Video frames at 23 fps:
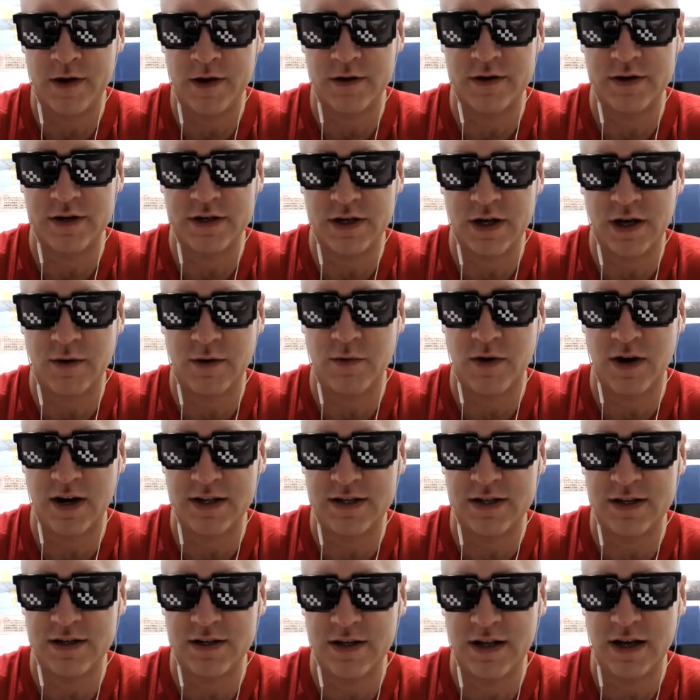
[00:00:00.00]
Oh, Deshaun
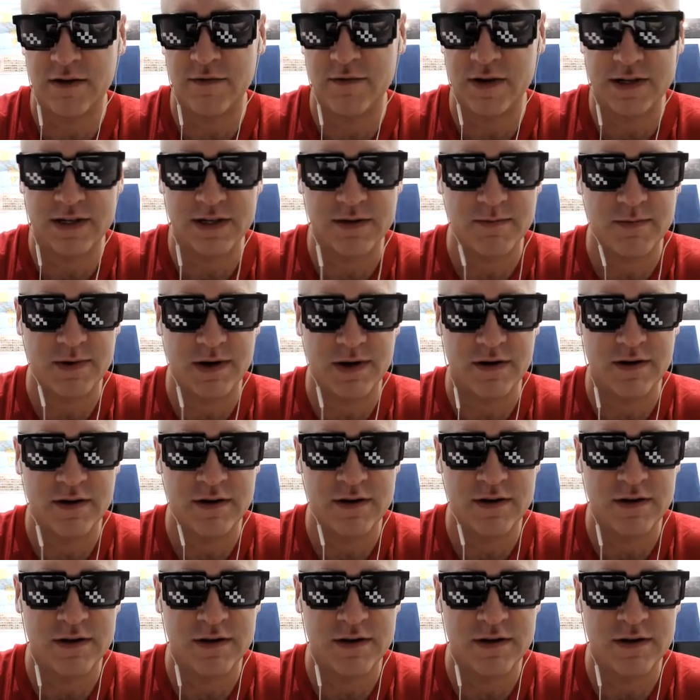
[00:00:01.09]
Watson. That rings a bell.